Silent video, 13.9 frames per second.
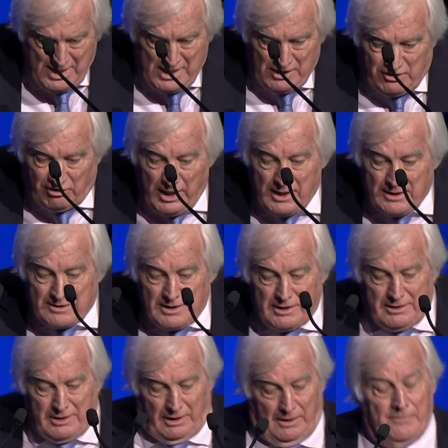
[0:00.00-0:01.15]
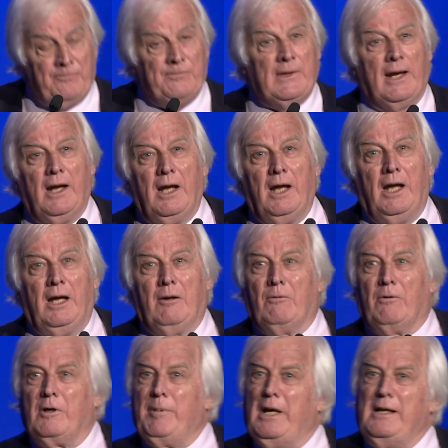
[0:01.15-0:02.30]
transition. But
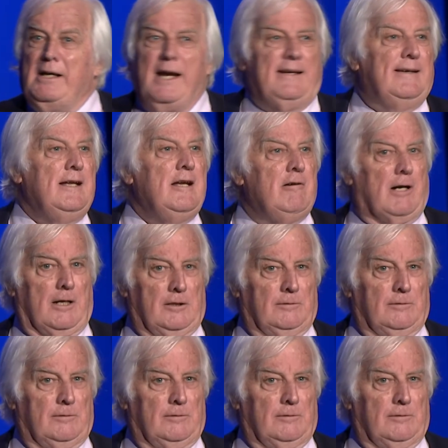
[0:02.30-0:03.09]
what about net zero?